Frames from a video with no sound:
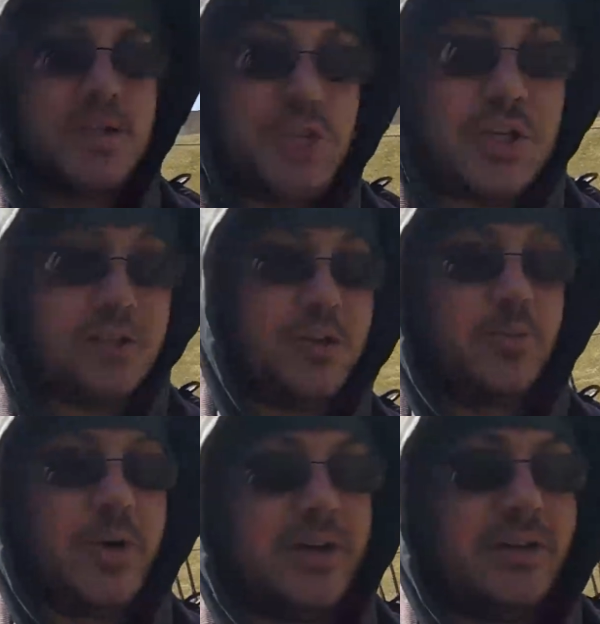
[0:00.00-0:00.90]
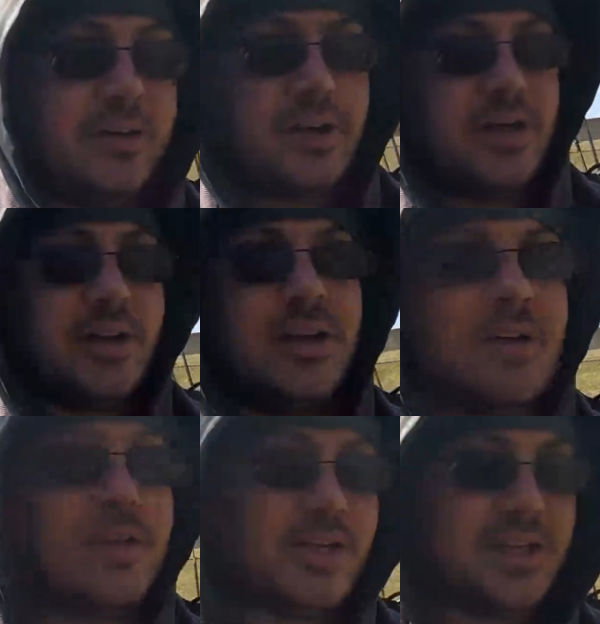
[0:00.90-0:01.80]
cheat a little bit and
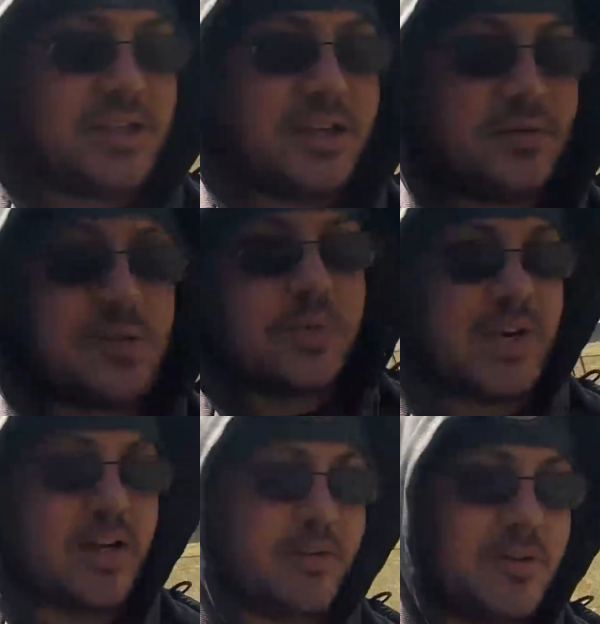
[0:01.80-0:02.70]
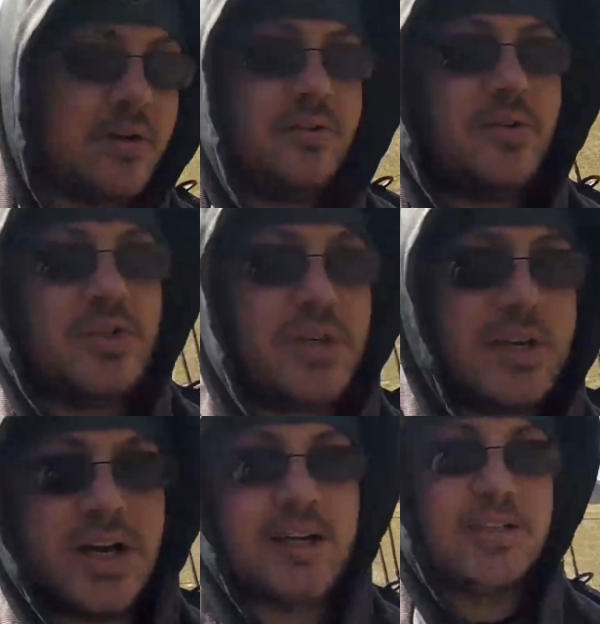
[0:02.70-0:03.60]
at least give some kind of fishing
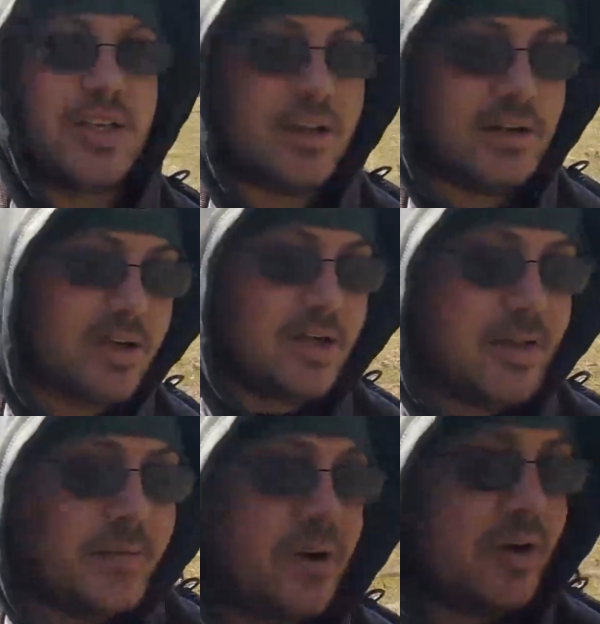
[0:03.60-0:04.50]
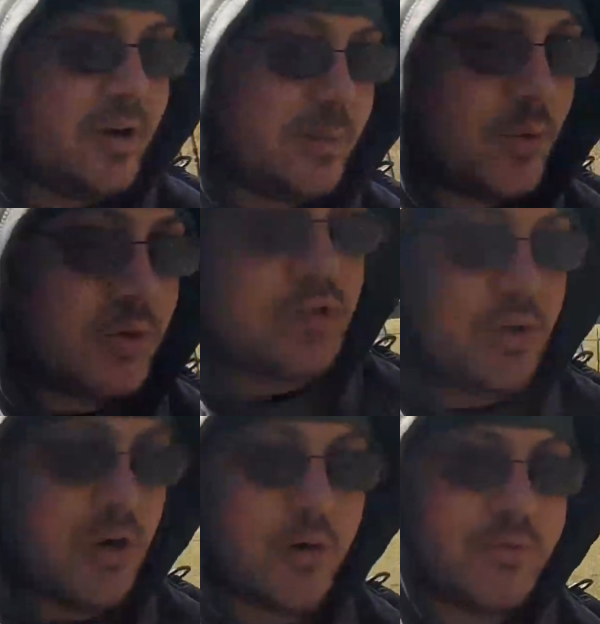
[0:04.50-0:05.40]
content. I'm going to
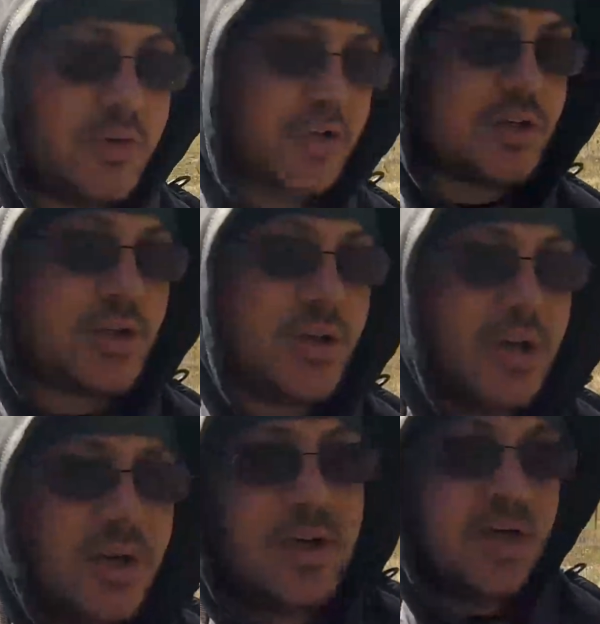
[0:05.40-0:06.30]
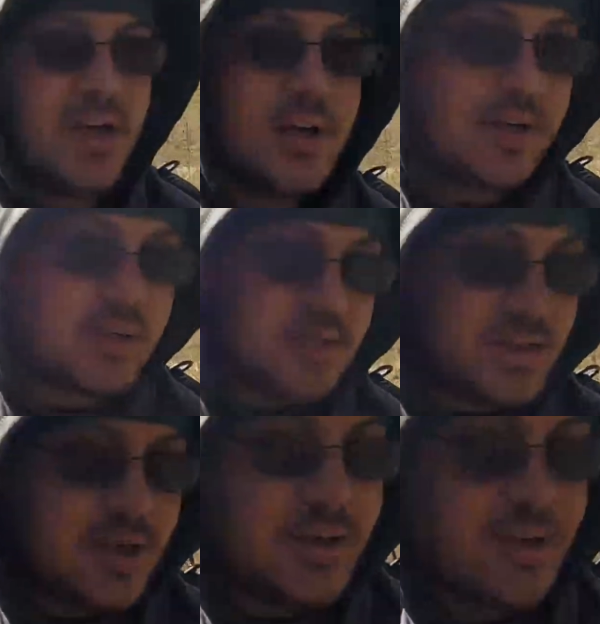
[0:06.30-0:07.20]
carp fish
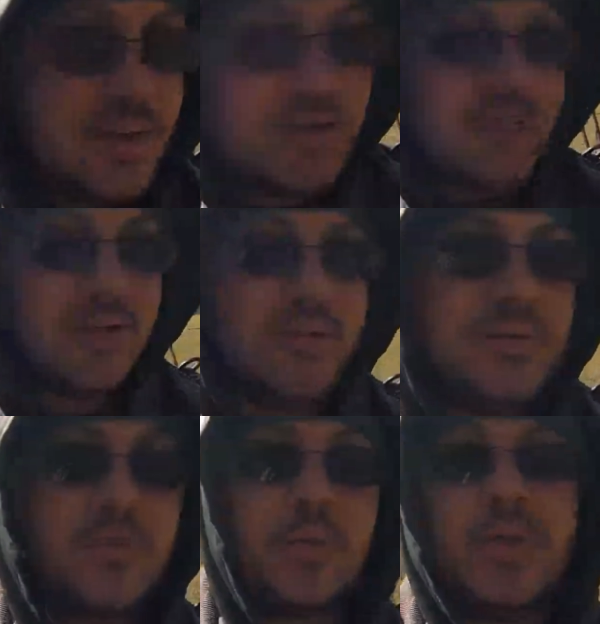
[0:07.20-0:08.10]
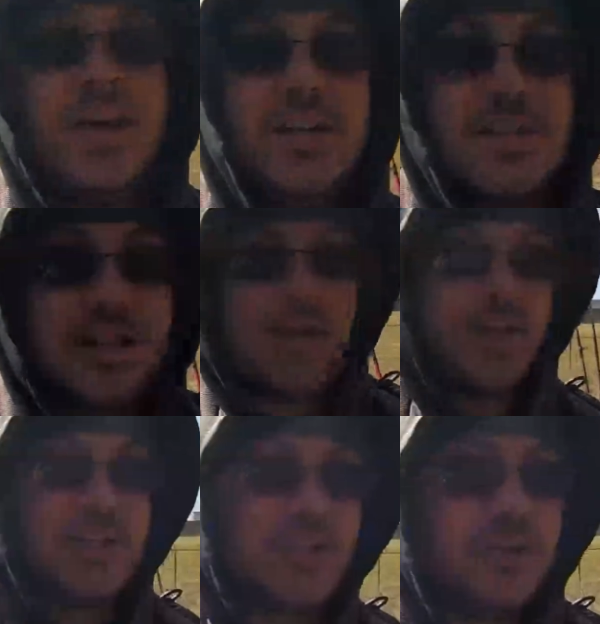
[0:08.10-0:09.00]
because for me it's a lot
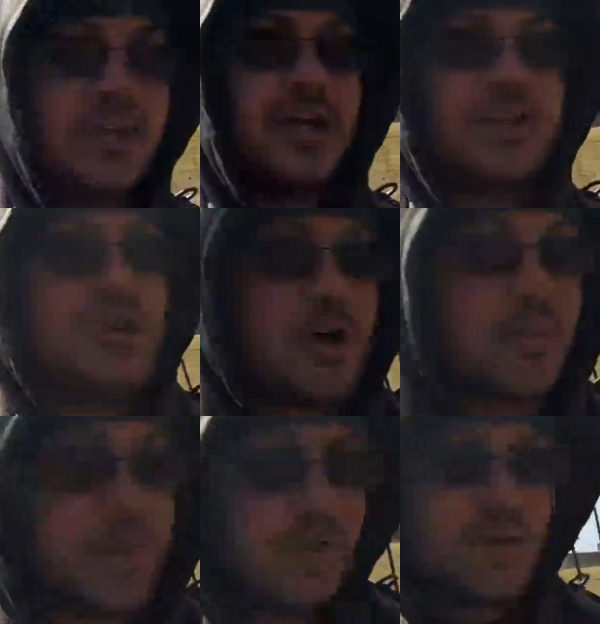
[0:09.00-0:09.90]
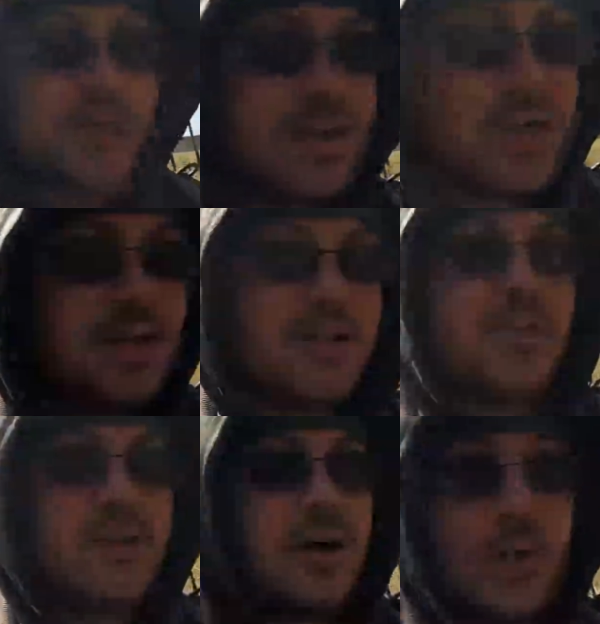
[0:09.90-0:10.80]
easier to catch carp
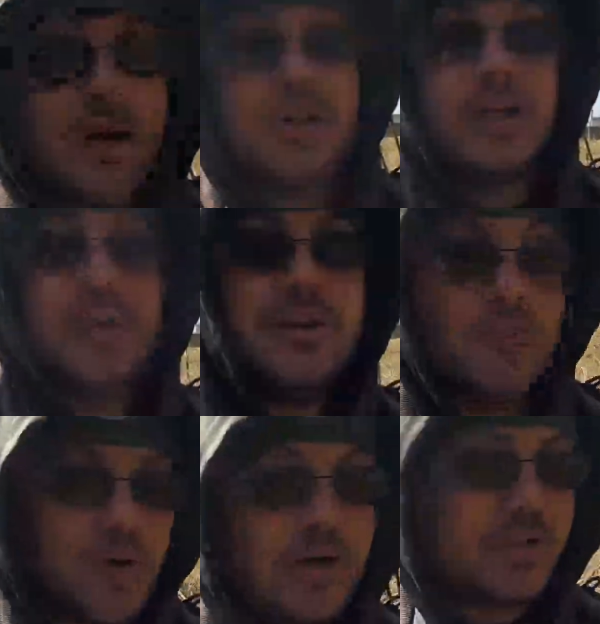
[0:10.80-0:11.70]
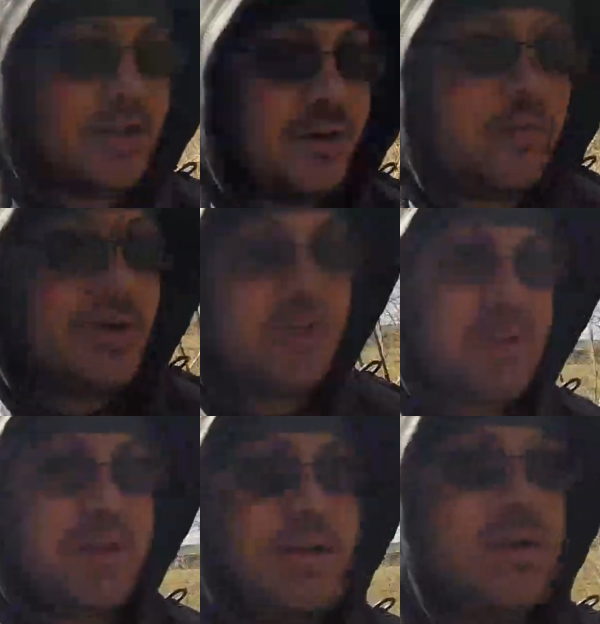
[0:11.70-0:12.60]
around here where I live
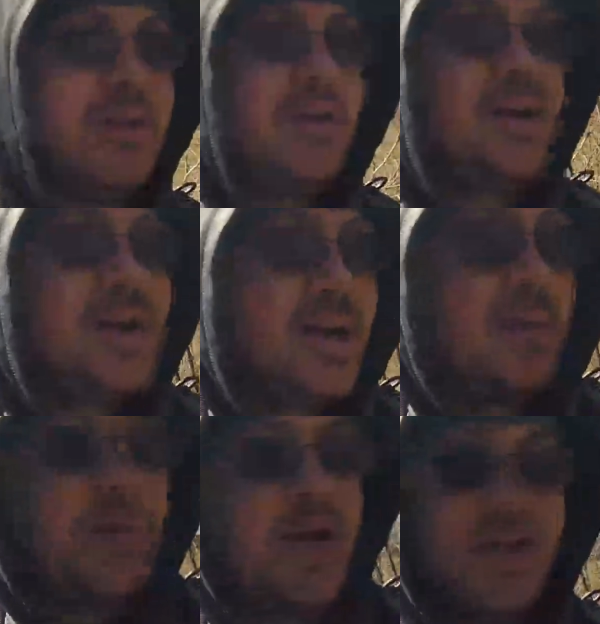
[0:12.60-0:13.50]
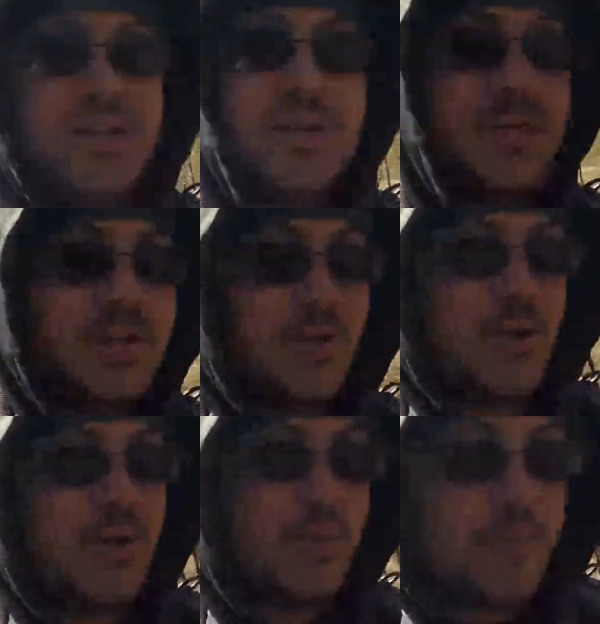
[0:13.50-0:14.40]
than bass. I mean, there
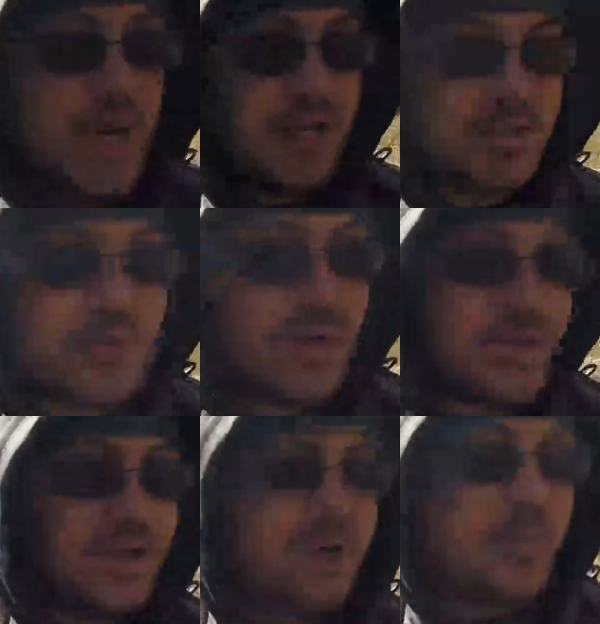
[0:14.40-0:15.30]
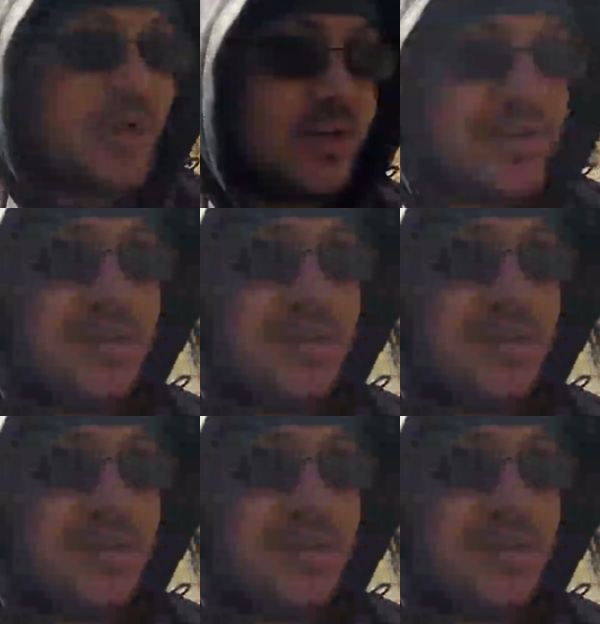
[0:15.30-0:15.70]
are bass around here, but